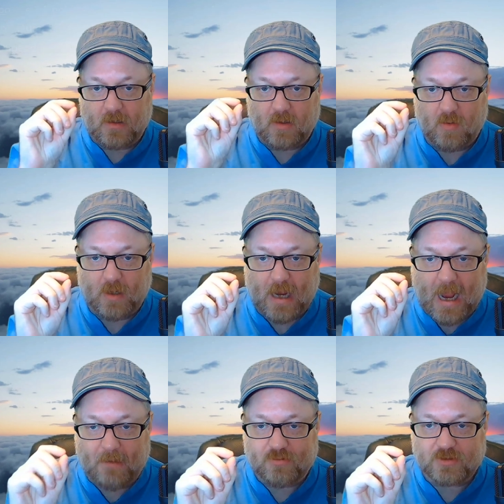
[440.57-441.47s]
Go into
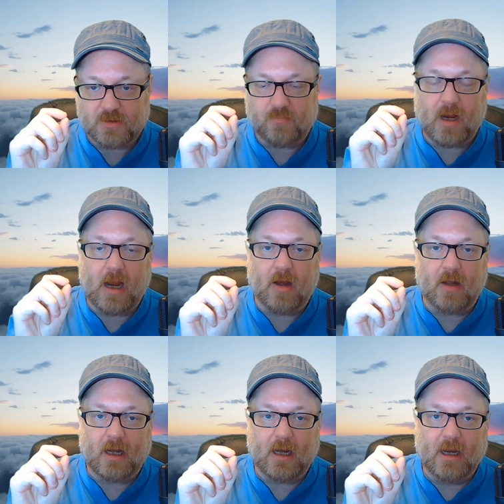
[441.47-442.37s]
aperture
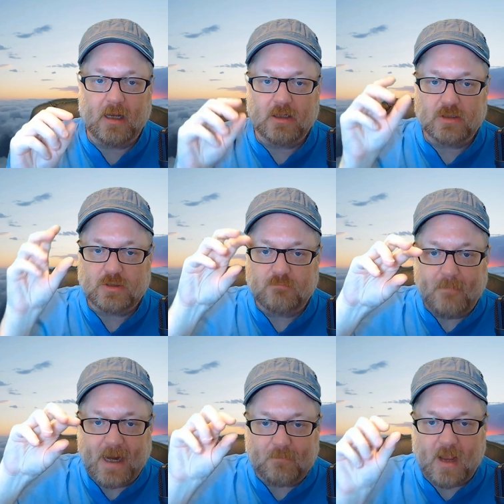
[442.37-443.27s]
priority,
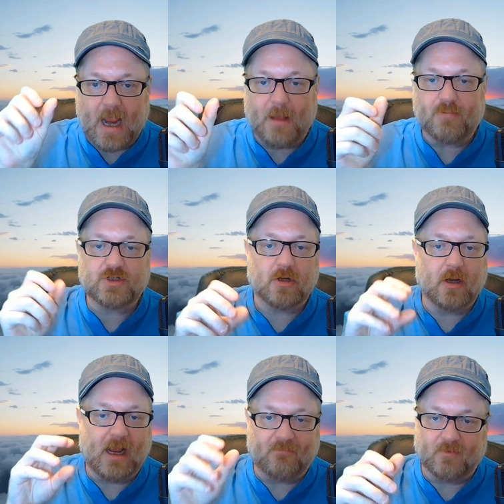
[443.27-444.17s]
make my
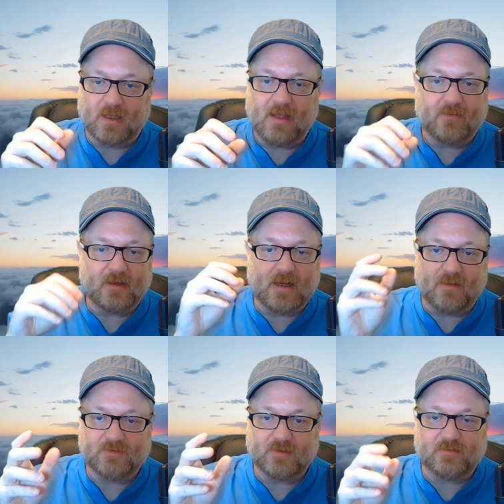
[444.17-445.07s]
aperture F11,
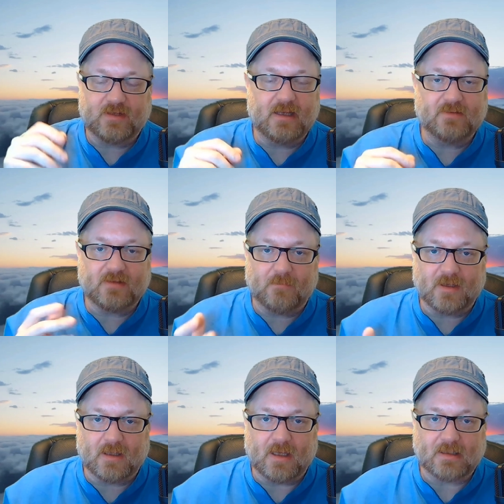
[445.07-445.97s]
F16,
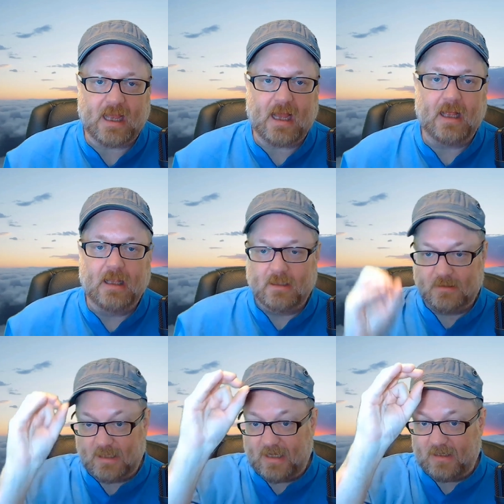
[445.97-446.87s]
something like that.
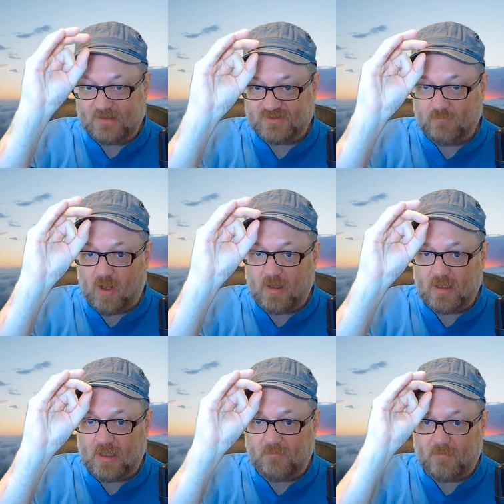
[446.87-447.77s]
Let a small
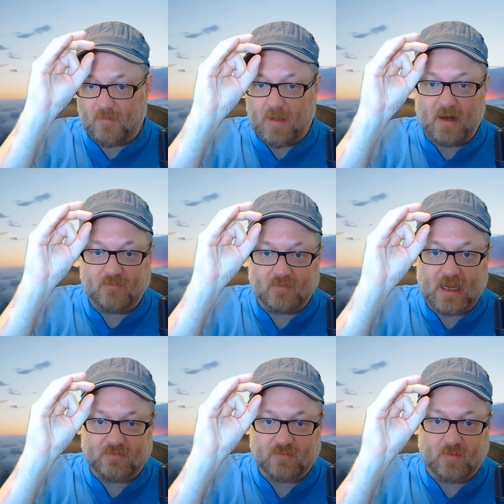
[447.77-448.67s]
amount of
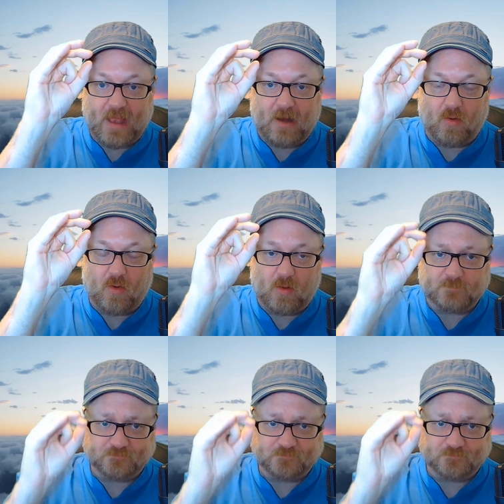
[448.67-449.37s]
light through that hole,